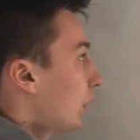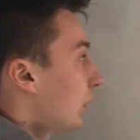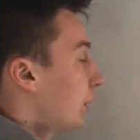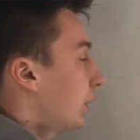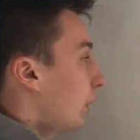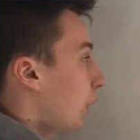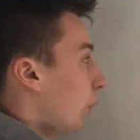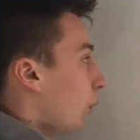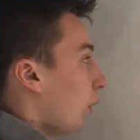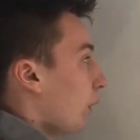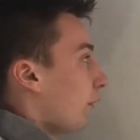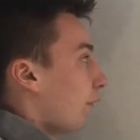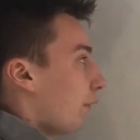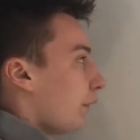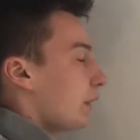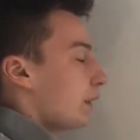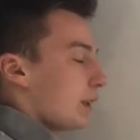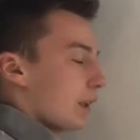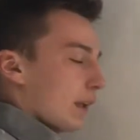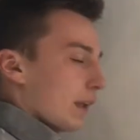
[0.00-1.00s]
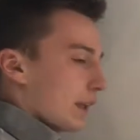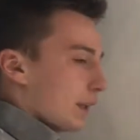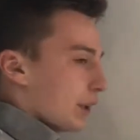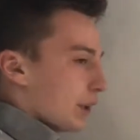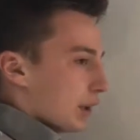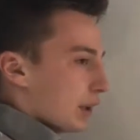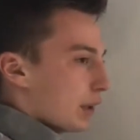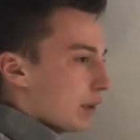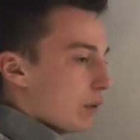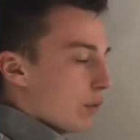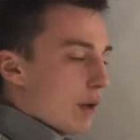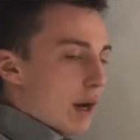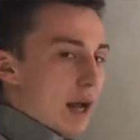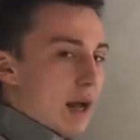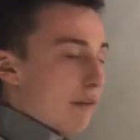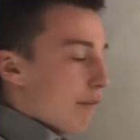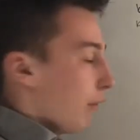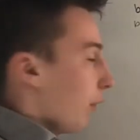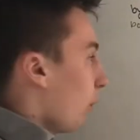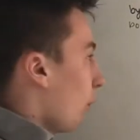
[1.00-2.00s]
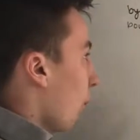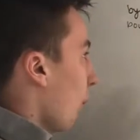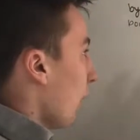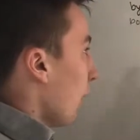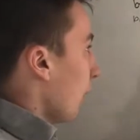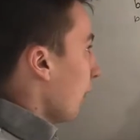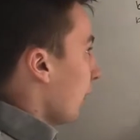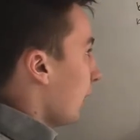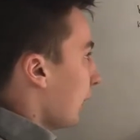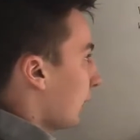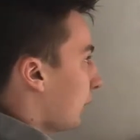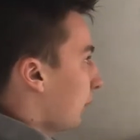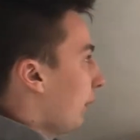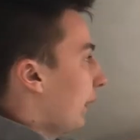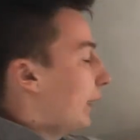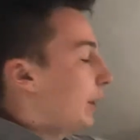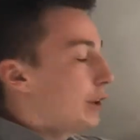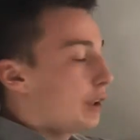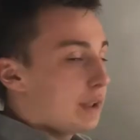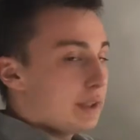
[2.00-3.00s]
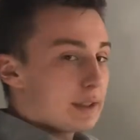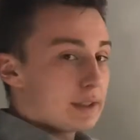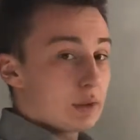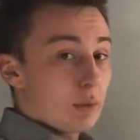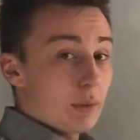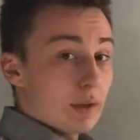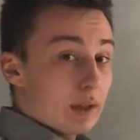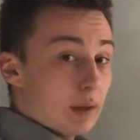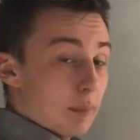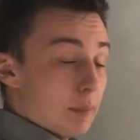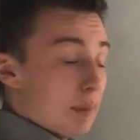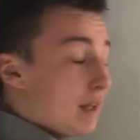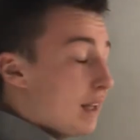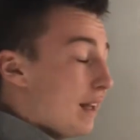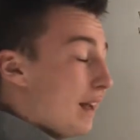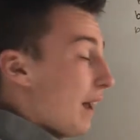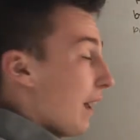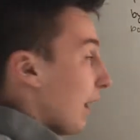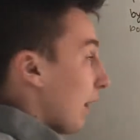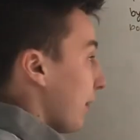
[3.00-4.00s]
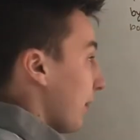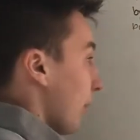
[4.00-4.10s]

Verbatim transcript: So first, let's just graph what this region is going to be.